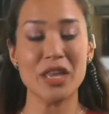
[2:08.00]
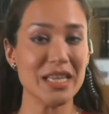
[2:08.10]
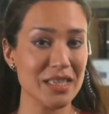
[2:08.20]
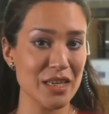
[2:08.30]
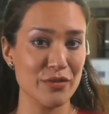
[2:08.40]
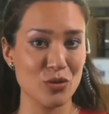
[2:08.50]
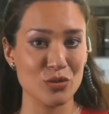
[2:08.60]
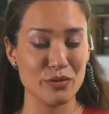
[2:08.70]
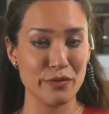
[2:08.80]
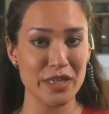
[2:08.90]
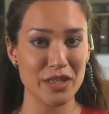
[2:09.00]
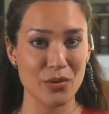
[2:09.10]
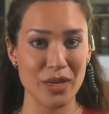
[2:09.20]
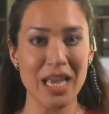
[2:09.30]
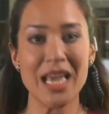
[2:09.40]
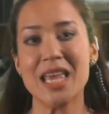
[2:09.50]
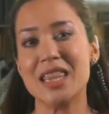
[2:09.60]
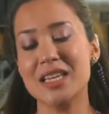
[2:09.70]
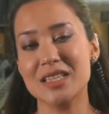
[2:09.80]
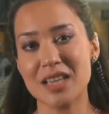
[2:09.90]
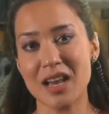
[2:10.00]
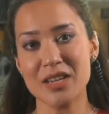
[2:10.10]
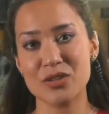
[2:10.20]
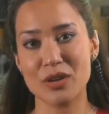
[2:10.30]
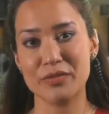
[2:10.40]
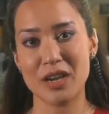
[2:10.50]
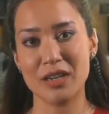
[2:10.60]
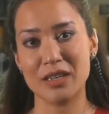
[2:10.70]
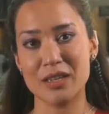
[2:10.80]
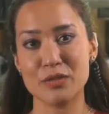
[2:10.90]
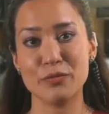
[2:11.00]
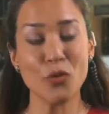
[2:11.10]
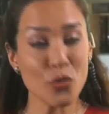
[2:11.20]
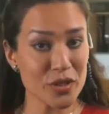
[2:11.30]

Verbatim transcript: Italy, of course, vetoing the entire draft guidelines for the